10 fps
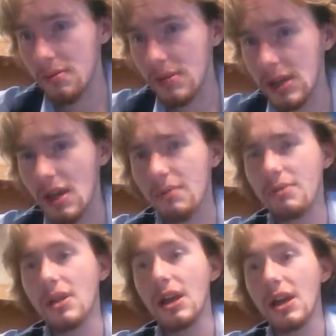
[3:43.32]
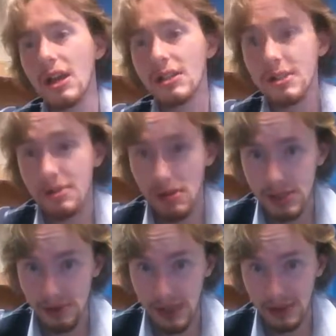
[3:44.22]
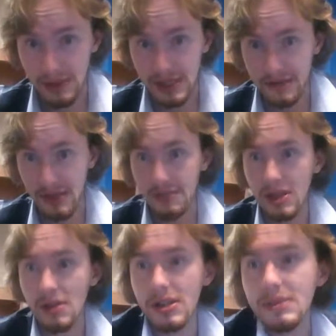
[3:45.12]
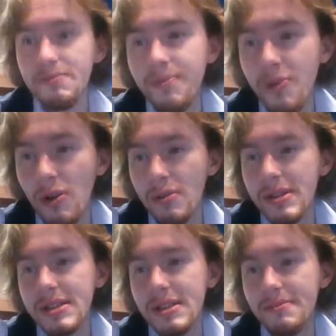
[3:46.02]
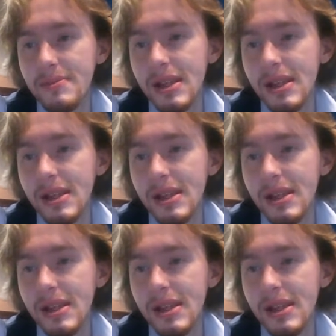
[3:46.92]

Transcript: But yeah, also to keep myself company, got some some